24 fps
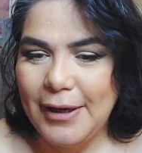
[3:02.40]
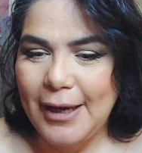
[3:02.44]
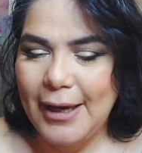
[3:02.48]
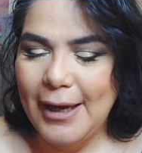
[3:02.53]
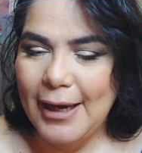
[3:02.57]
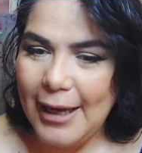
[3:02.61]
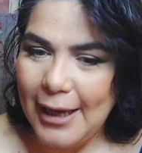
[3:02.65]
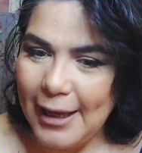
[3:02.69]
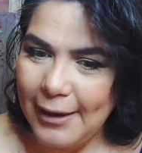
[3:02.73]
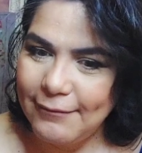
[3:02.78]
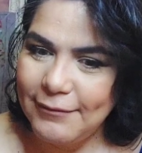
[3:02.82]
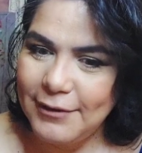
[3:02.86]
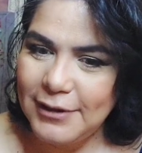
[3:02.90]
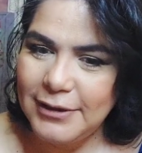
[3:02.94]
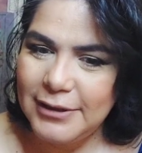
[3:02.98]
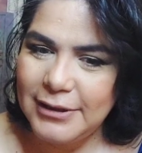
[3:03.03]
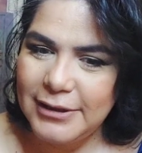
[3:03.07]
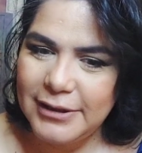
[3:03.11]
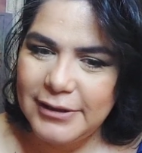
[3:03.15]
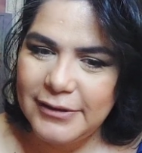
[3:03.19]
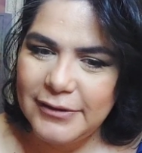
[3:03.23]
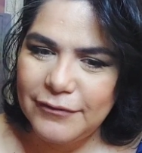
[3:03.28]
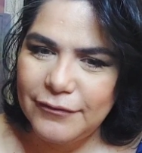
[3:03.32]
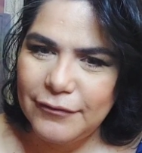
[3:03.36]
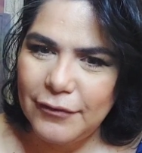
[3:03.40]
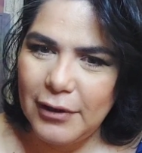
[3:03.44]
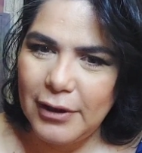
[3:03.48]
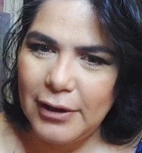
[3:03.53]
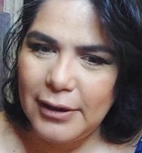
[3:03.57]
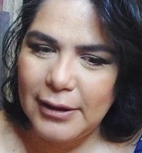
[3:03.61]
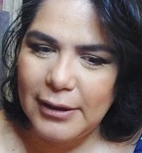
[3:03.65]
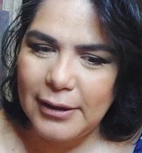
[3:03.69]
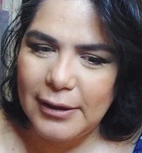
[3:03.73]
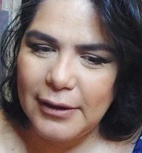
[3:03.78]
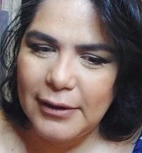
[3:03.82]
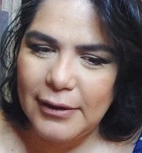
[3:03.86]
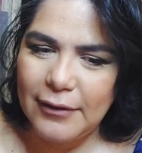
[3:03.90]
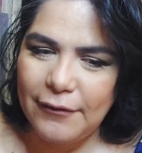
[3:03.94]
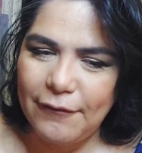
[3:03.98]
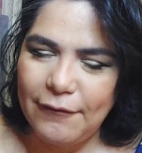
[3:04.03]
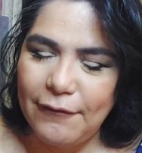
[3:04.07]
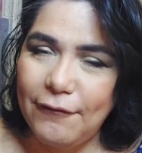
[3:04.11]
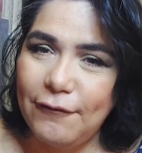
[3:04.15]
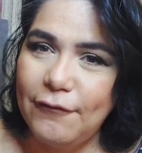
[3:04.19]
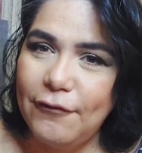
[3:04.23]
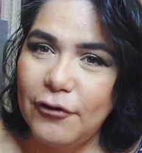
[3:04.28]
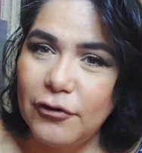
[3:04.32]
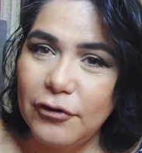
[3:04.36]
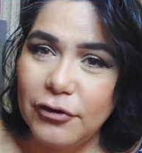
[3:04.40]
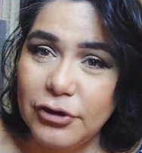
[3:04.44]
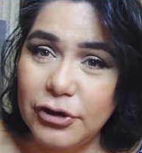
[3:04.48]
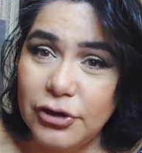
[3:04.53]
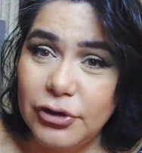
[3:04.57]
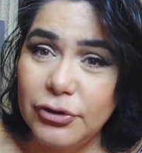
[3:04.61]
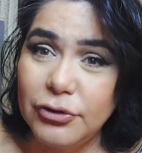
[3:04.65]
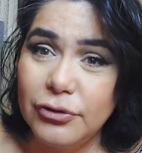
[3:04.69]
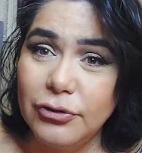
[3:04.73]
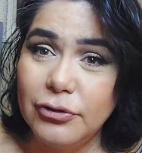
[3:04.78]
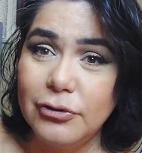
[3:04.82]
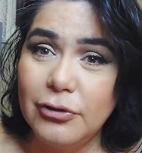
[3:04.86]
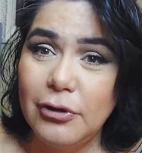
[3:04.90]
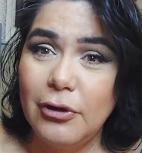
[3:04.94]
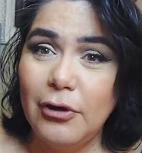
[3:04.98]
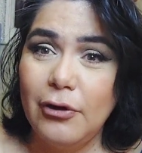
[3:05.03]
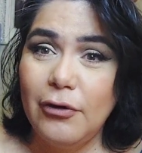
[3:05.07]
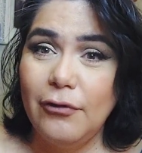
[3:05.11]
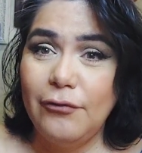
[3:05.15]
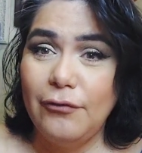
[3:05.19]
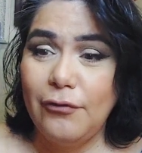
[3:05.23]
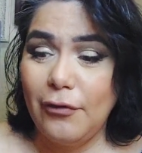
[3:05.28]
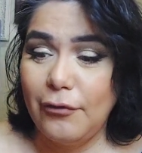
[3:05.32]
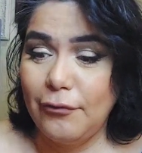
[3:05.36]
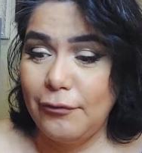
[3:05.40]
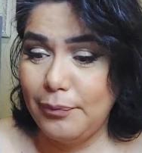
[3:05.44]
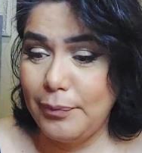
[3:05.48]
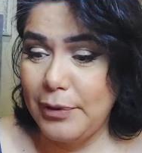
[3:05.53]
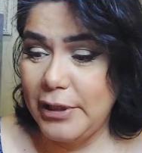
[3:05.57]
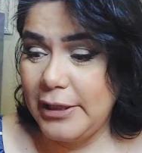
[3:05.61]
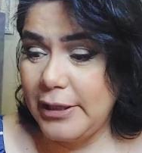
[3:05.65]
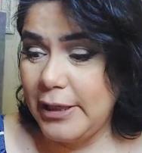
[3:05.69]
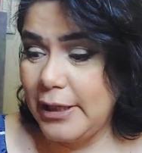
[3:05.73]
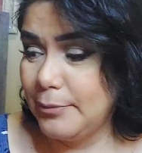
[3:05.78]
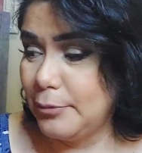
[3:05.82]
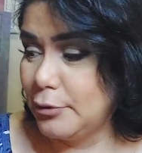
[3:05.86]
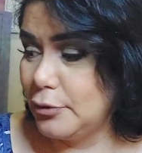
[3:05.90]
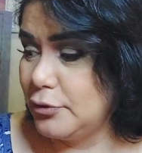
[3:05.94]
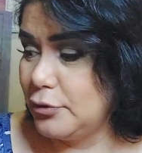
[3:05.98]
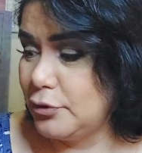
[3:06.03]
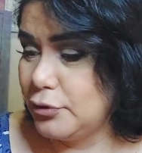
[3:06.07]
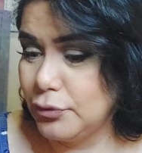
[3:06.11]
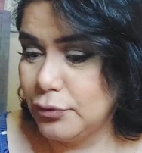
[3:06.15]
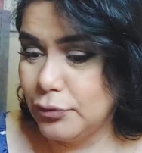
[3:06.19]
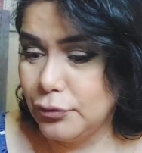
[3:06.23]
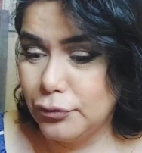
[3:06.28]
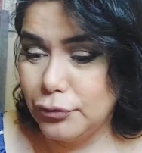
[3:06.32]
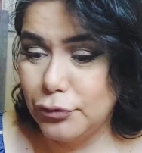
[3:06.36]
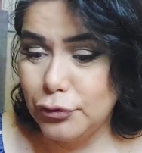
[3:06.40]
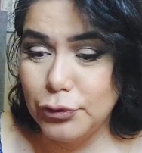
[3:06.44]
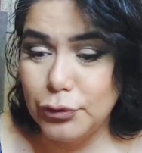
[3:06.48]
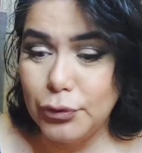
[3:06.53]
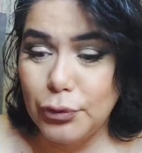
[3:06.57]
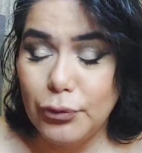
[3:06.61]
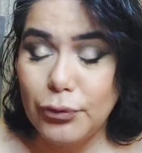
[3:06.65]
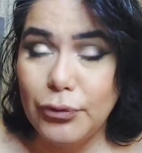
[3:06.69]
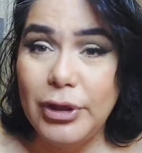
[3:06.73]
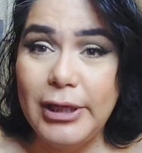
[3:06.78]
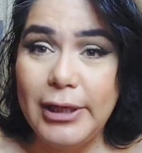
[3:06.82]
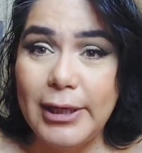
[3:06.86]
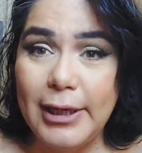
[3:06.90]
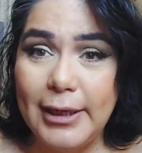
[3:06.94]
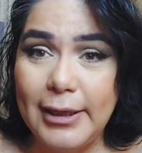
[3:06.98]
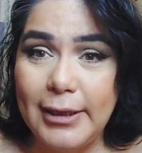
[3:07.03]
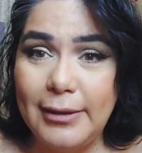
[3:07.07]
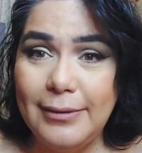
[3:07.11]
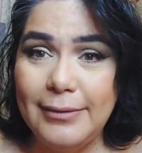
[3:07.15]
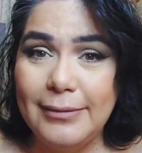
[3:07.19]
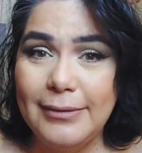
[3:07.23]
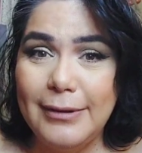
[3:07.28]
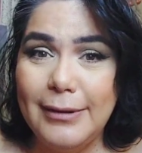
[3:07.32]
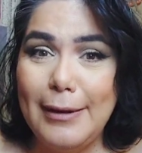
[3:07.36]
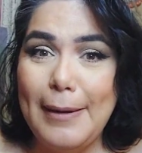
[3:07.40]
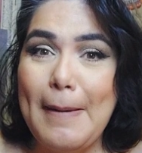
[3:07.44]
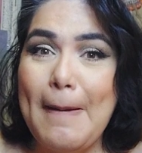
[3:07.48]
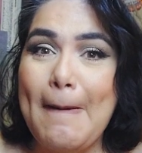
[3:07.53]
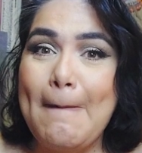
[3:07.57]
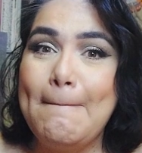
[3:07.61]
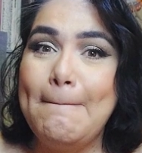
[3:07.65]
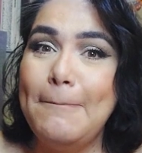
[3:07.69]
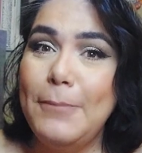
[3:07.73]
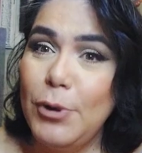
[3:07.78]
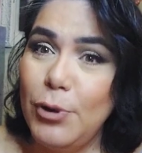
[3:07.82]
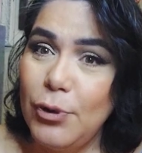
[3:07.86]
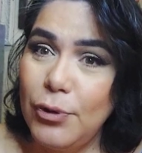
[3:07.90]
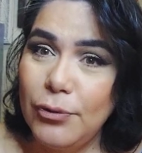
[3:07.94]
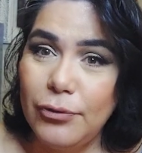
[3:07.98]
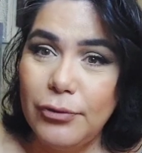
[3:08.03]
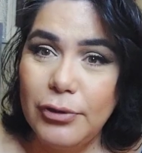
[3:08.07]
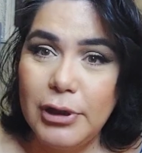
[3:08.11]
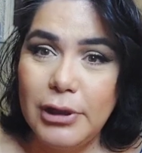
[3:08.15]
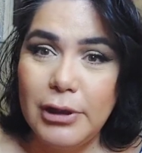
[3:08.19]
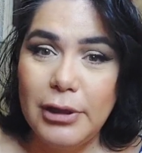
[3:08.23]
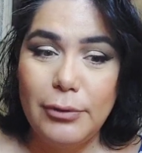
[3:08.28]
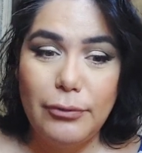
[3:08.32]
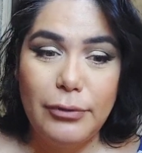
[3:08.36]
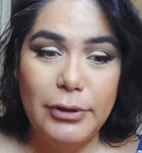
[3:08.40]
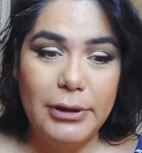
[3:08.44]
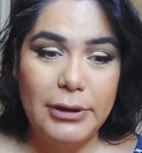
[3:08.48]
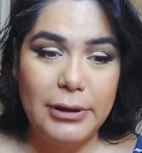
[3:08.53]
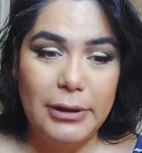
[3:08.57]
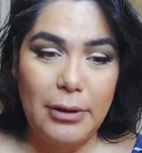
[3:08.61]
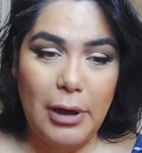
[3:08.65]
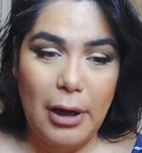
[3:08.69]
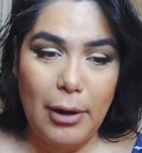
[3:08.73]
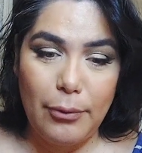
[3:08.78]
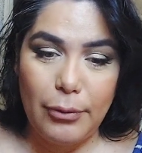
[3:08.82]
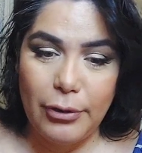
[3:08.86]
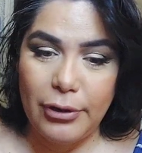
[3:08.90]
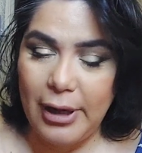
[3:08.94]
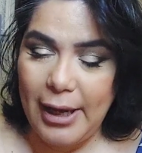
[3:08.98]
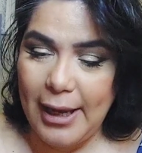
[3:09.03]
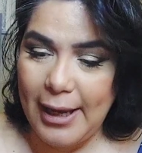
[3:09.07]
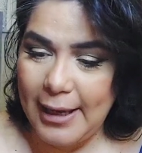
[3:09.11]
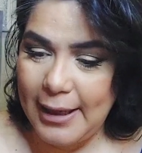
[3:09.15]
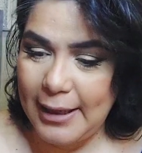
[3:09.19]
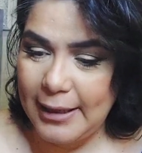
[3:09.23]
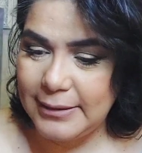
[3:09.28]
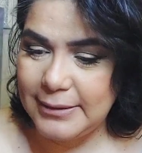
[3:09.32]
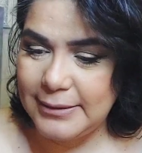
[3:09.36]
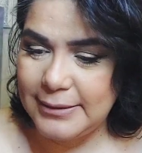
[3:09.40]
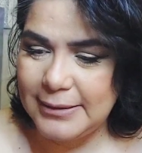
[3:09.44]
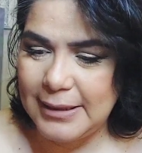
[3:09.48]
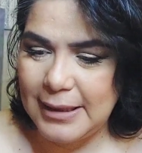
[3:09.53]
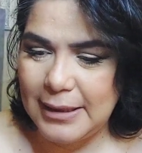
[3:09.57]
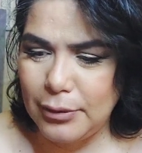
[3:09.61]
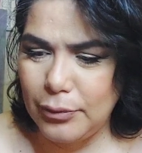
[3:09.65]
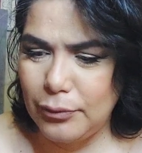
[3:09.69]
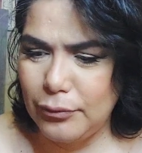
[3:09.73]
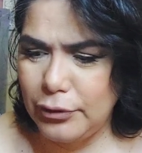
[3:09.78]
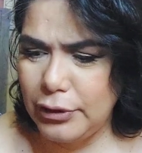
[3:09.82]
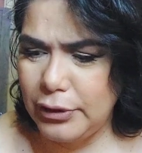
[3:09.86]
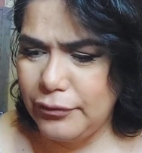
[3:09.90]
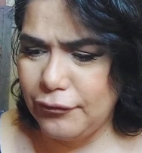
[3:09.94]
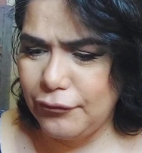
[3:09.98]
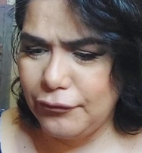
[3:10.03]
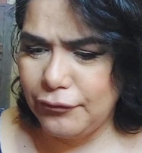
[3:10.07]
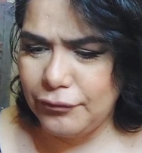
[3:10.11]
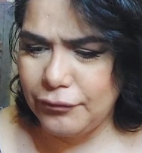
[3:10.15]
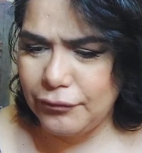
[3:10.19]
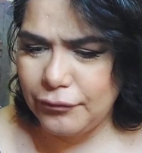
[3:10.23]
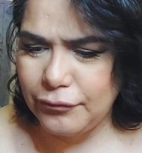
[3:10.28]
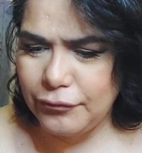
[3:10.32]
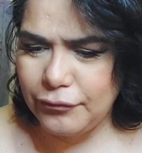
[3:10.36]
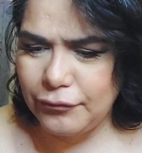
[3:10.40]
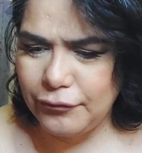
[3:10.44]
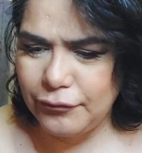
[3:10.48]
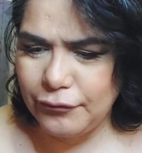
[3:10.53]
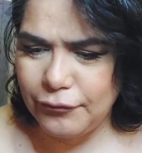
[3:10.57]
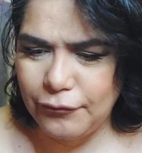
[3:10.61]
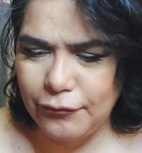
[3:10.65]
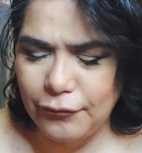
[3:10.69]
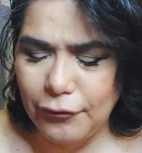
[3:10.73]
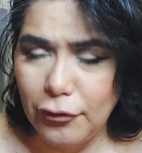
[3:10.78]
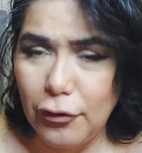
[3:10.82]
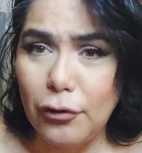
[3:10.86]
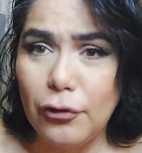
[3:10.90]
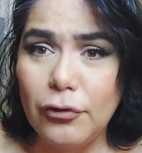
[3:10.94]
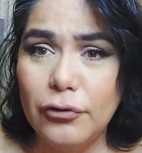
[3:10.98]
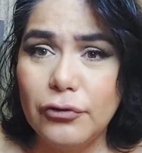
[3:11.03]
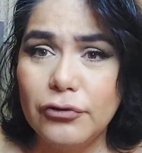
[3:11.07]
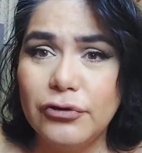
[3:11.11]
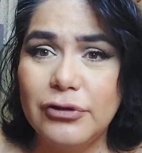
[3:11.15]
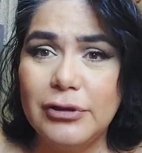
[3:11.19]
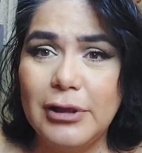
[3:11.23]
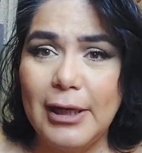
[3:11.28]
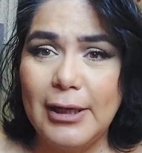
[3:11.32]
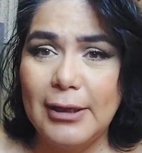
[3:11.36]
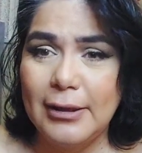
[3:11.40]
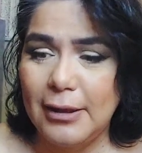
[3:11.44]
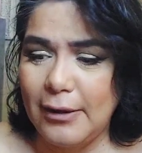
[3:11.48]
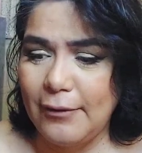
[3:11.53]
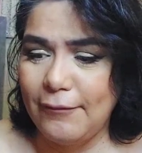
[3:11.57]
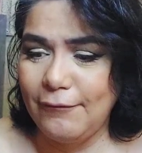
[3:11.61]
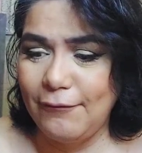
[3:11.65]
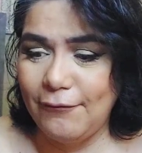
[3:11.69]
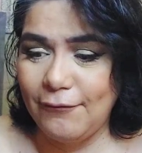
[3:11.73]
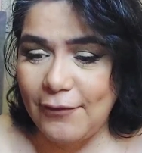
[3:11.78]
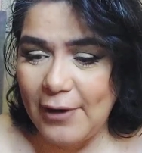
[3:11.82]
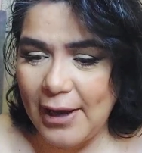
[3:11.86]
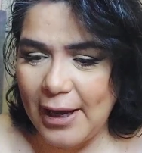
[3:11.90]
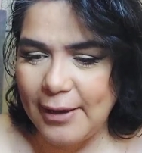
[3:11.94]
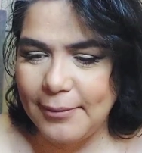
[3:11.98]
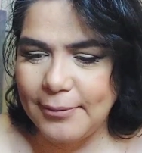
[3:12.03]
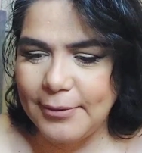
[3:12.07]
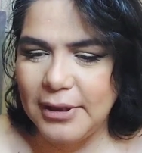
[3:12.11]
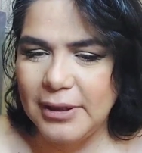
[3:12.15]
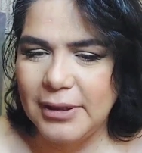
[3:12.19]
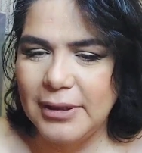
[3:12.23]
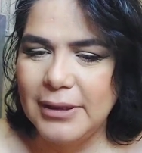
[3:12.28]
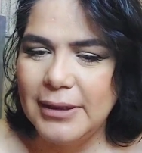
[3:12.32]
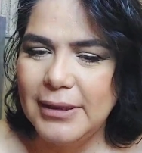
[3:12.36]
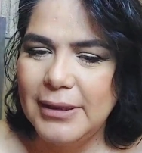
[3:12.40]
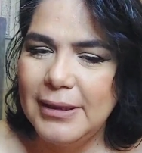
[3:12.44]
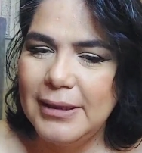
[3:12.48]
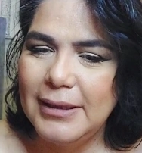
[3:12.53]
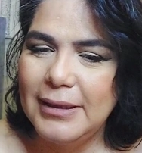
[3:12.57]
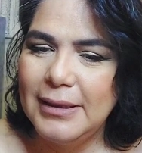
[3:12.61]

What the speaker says: having this fortune of being able to create beauty with our hands and with floss and fabric,